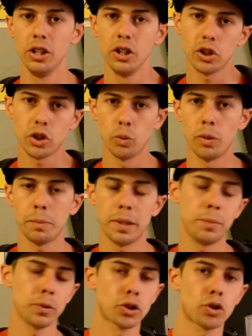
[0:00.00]
so when
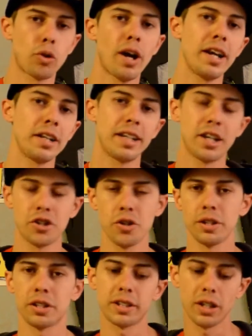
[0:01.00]
people try and get you
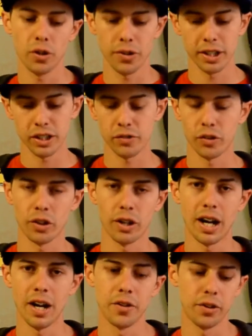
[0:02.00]
to sell things
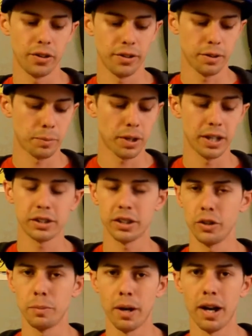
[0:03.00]
for either the price that
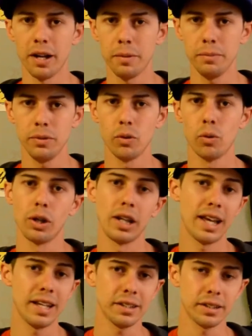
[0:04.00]
you buy them or
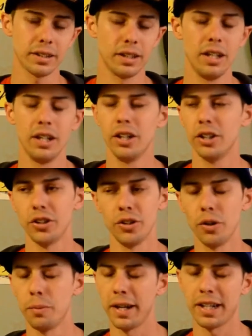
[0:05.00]
less you
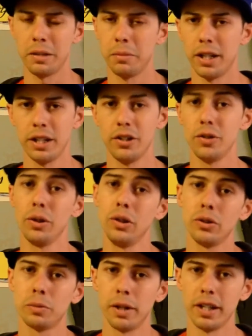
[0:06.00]
don't make any money you
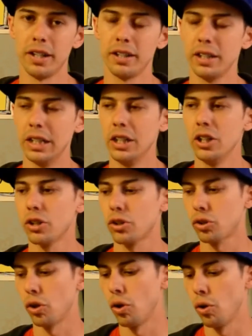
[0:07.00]
lose money
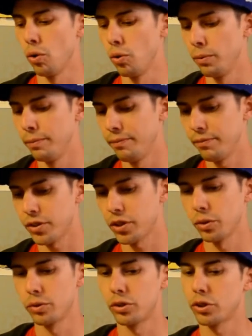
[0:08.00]
so
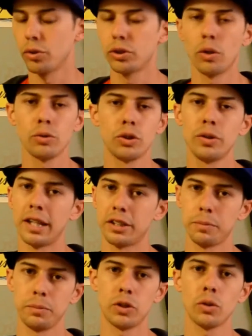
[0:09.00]
so so don't do that
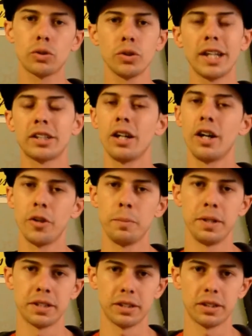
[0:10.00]
to don't do that to other
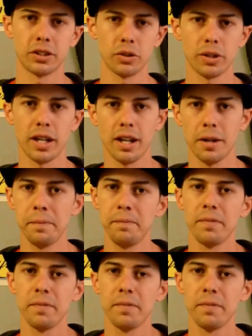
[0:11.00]
businesses okay